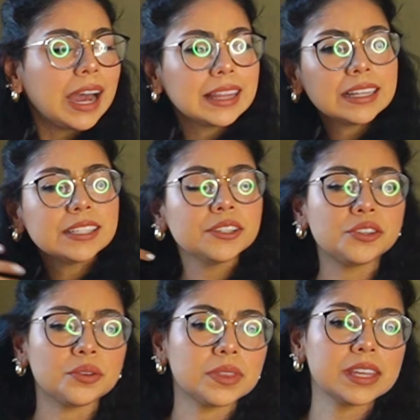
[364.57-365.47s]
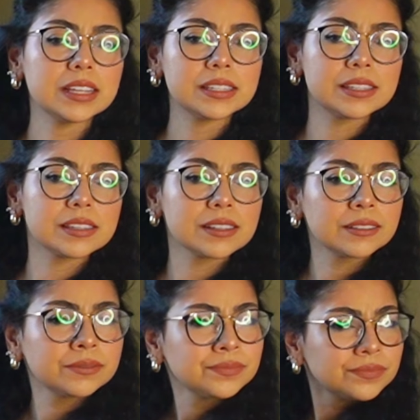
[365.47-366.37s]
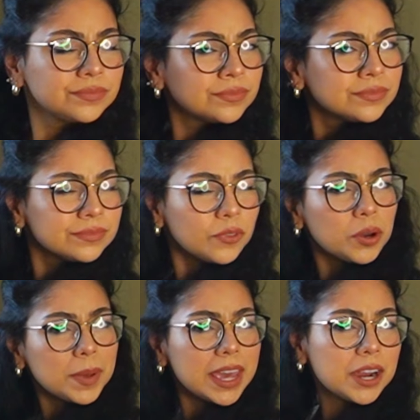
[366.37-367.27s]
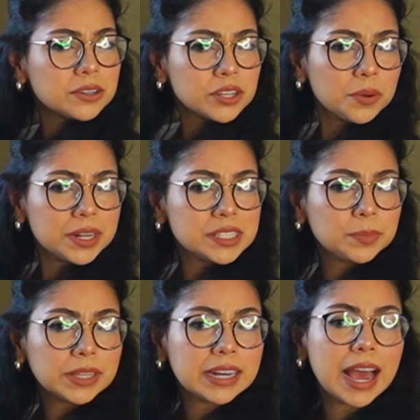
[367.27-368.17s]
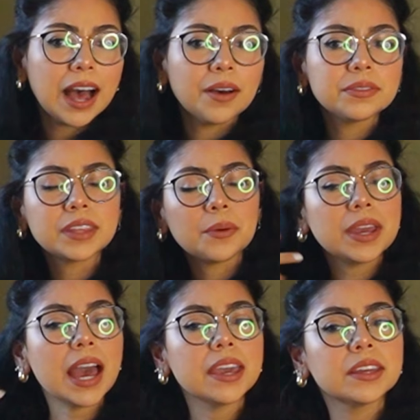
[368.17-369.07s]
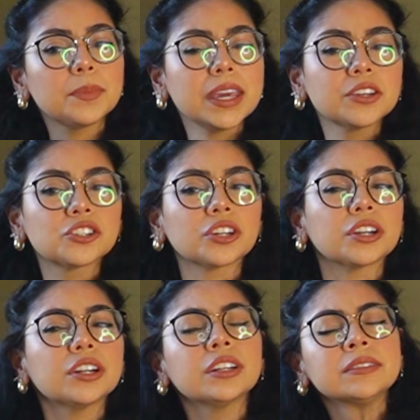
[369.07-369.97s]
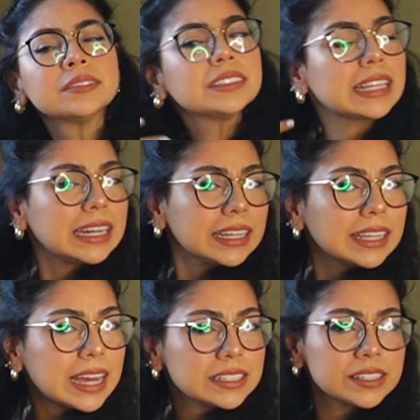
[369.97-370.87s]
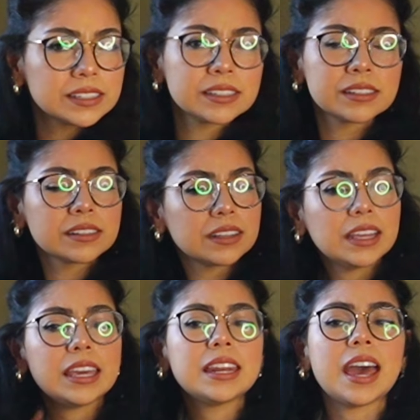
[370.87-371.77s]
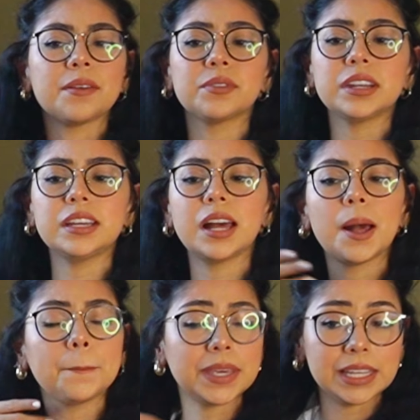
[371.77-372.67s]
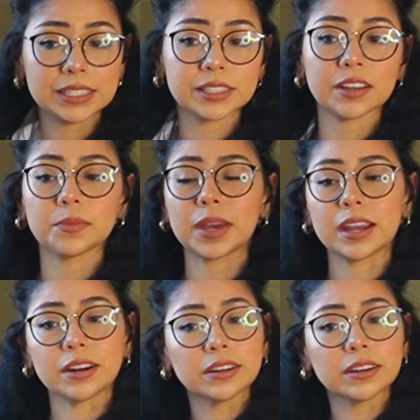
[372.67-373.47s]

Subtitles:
I like to do this when my hair is already split in half. That way I can make sure that it gets in every piece of my hair.